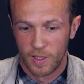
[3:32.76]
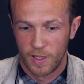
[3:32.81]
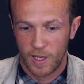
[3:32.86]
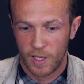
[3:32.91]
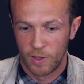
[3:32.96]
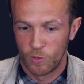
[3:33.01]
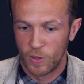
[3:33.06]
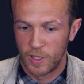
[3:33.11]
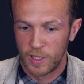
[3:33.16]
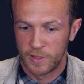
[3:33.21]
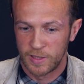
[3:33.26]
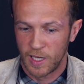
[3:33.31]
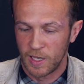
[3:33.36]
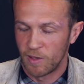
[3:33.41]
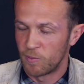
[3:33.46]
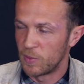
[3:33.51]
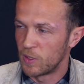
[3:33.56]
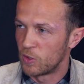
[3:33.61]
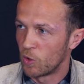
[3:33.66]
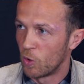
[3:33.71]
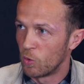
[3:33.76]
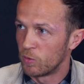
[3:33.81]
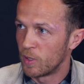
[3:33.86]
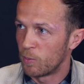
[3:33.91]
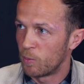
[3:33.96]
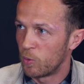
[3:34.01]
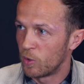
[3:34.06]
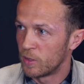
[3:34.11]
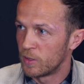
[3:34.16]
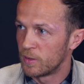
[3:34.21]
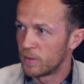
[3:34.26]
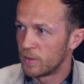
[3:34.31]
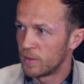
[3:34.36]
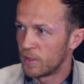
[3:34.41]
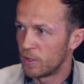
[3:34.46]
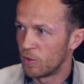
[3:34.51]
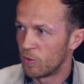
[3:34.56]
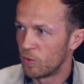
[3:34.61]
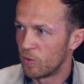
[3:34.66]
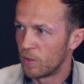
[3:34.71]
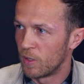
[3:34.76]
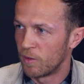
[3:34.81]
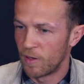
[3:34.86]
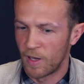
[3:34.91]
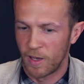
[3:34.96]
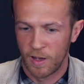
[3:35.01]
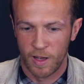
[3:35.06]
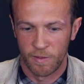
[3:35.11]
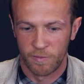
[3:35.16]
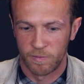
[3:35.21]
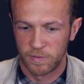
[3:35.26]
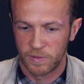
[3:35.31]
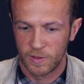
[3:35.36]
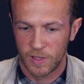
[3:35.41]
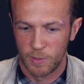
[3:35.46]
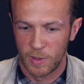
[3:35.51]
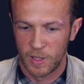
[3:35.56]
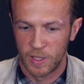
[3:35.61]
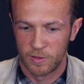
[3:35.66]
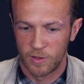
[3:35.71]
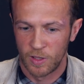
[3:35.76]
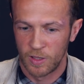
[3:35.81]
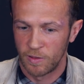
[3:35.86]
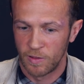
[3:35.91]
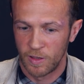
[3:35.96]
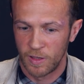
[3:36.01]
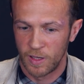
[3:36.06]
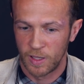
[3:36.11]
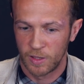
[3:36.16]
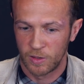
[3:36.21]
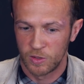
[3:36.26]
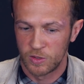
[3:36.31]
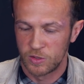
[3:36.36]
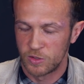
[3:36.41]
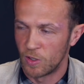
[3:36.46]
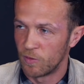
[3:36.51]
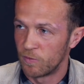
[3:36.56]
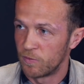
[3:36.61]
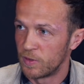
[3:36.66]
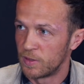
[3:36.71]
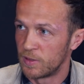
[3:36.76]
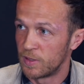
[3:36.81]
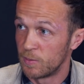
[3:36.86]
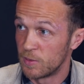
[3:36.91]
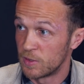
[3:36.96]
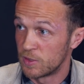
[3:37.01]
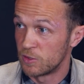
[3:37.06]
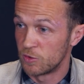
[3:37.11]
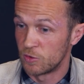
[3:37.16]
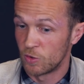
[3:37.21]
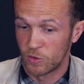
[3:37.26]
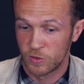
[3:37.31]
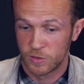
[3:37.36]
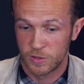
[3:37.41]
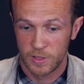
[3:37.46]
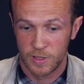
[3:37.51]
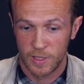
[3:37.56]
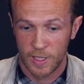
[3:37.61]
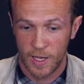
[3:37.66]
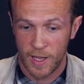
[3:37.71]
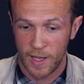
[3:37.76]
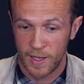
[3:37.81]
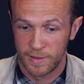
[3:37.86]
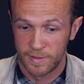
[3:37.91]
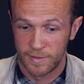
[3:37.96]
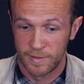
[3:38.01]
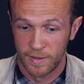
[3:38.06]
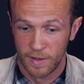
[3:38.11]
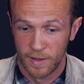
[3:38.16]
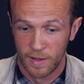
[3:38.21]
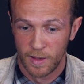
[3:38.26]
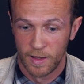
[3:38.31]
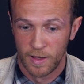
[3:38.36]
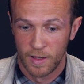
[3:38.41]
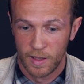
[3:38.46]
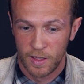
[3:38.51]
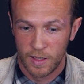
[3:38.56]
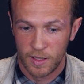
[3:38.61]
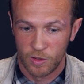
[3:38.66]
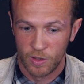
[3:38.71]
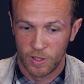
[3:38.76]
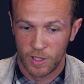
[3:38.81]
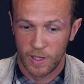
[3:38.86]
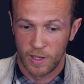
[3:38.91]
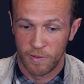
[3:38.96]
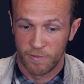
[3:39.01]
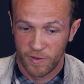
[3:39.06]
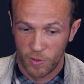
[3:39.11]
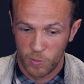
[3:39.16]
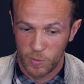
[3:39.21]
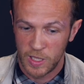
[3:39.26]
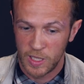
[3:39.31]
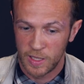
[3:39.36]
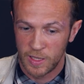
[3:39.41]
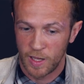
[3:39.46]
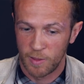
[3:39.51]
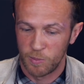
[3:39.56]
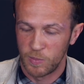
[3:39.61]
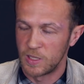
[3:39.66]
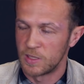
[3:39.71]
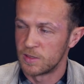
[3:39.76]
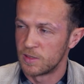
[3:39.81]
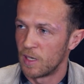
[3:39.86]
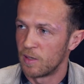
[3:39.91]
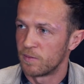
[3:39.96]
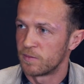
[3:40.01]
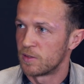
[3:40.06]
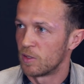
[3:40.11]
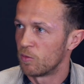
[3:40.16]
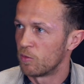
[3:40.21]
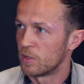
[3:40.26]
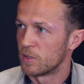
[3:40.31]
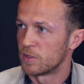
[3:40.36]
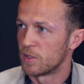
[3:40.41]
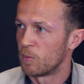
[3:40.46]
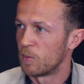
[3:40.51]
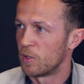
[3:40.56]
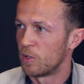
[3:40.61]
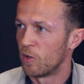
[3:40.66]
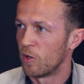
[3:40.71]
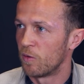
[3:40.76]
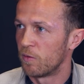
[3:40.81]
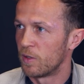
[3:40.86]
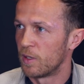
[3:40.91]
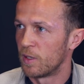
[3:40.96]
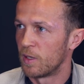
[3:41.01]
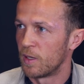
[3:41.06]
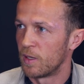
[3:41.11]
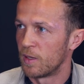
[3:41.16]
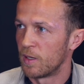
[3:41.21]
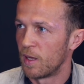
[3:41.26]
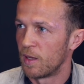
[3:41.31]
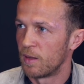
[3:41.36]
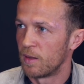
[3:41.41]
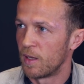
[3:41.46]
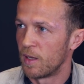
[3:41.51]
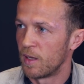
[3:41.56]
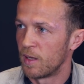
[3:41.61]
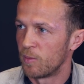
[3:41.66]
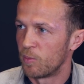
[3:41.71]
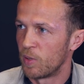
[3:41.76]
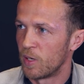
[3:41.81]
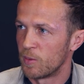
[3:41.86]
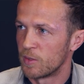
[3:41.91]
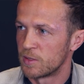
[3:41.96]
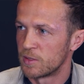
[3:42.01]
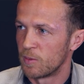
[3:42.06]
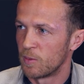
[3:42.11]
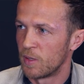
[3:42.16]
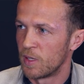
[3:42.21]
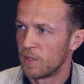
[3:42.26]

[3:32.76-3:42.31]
I know any time I've been called upon, you know, I, have come in and done a, a, good job for the team at St Johnstone, and you know, for me that means that I've still got something to offer at, at, at the Premiership